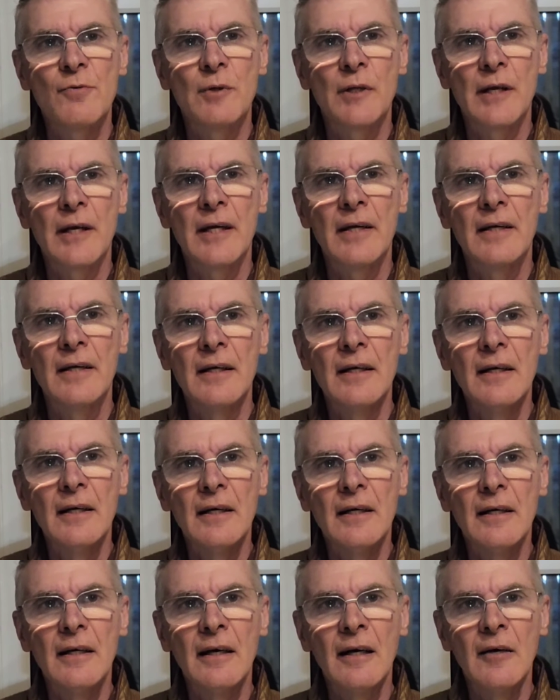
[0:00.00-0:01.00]
with it.
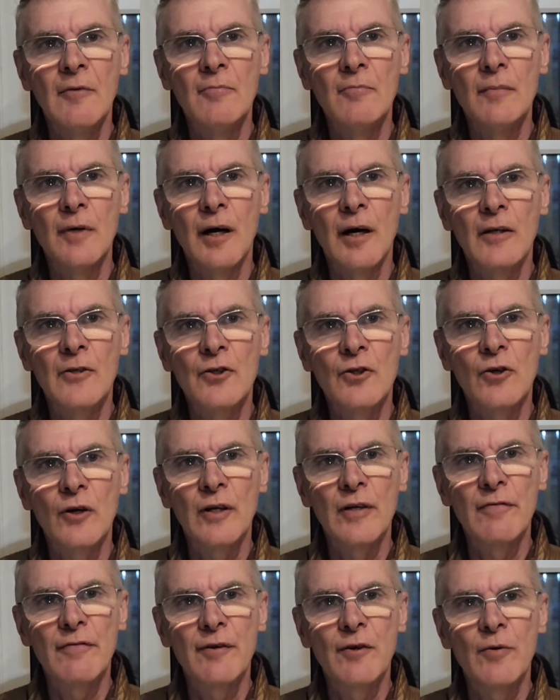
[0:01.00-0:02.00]
I
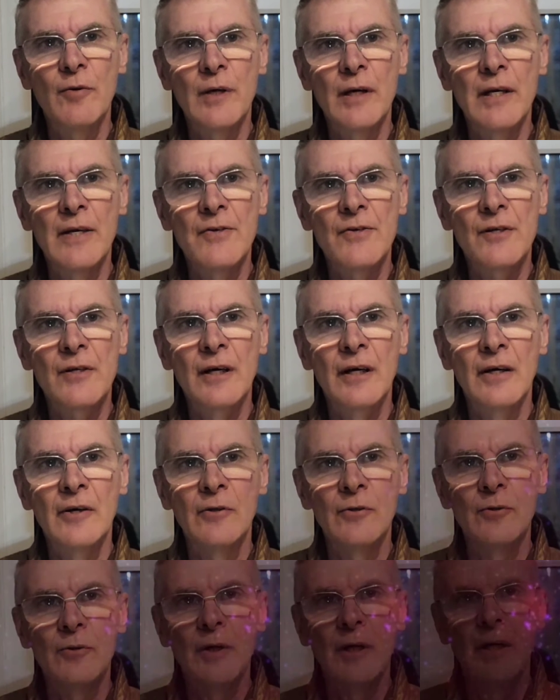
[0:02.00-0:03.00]
tried a few years
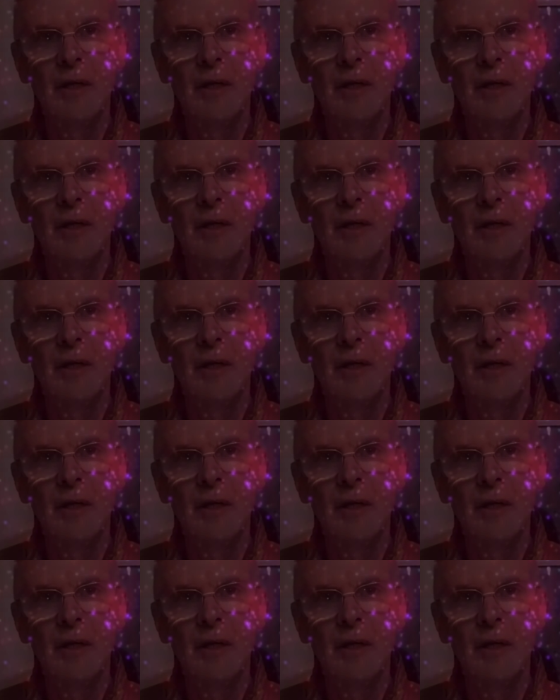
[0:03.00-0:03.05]
ago